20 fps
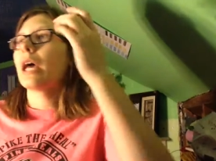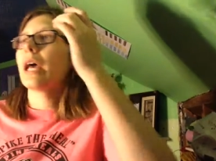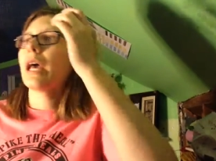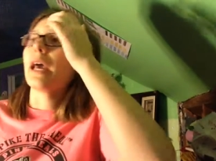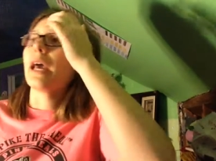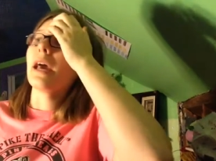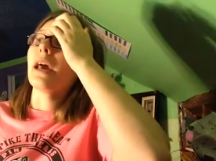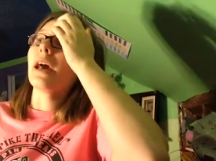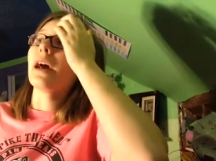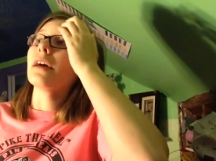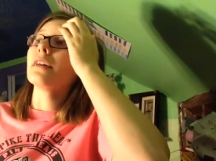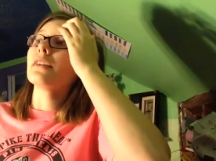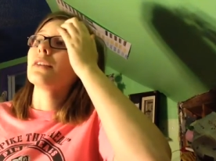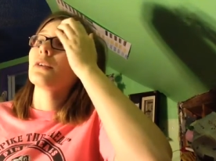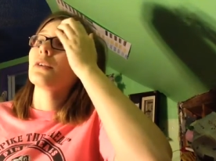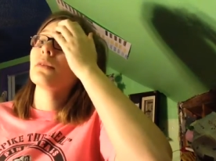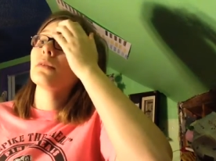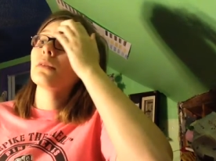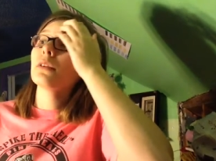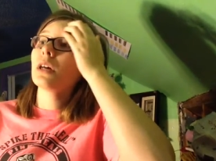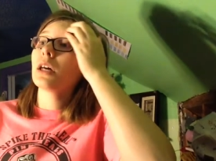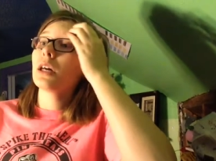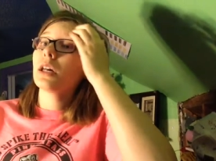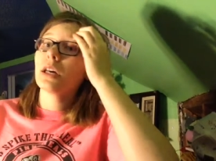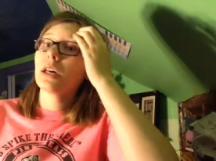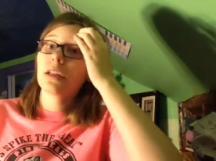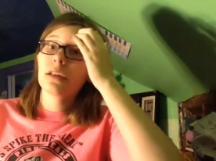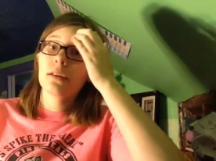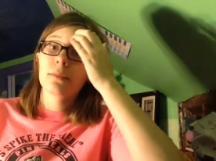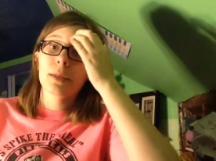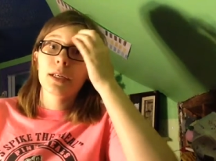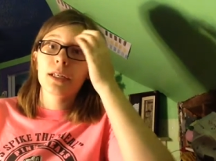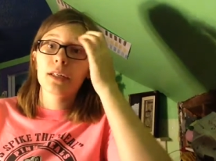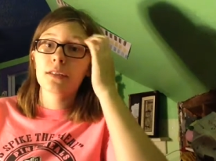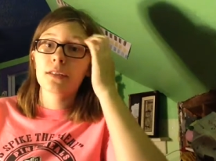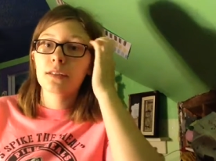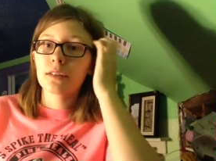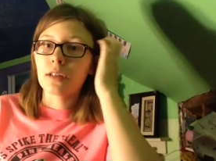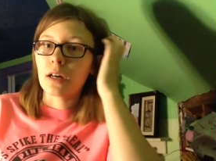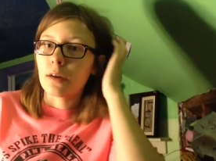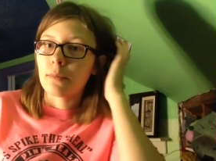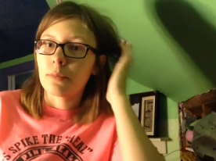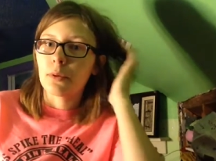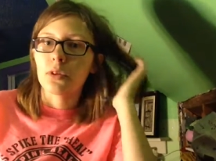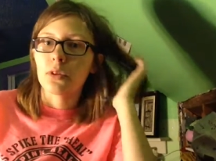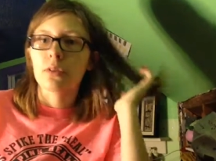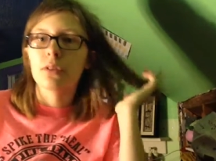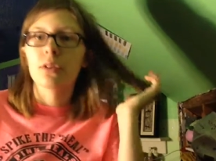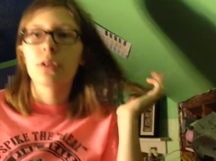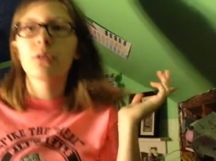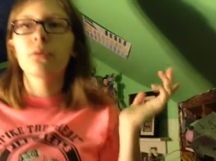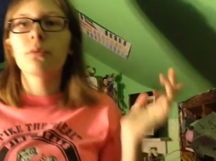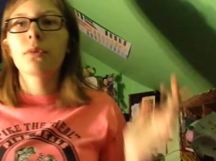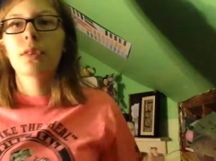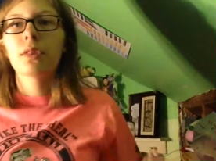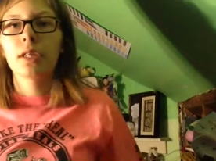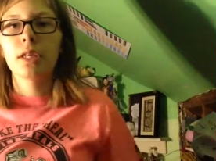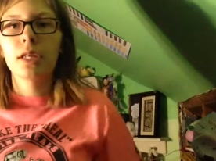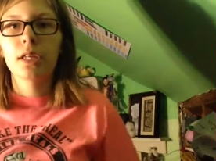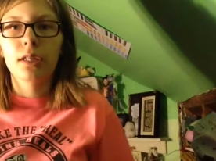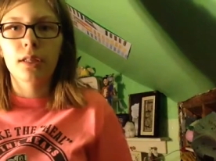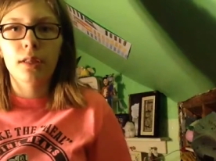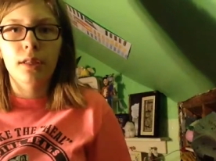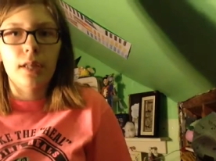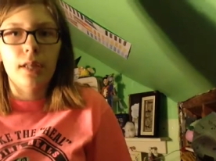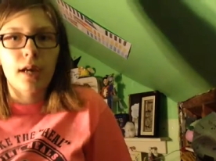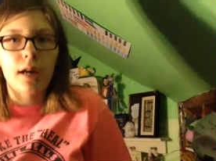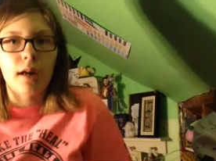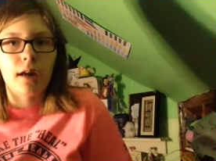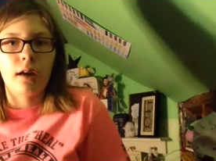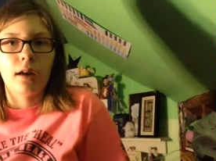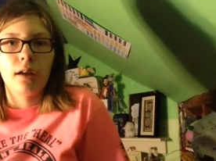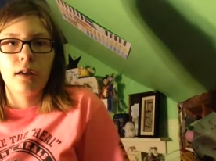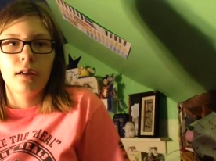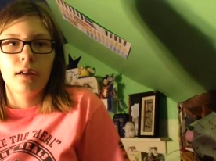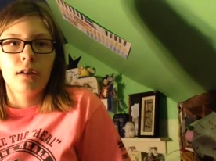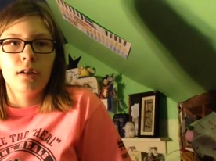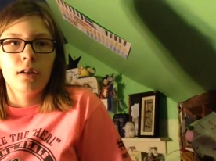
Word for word: and don't let anybody stop you and don't think that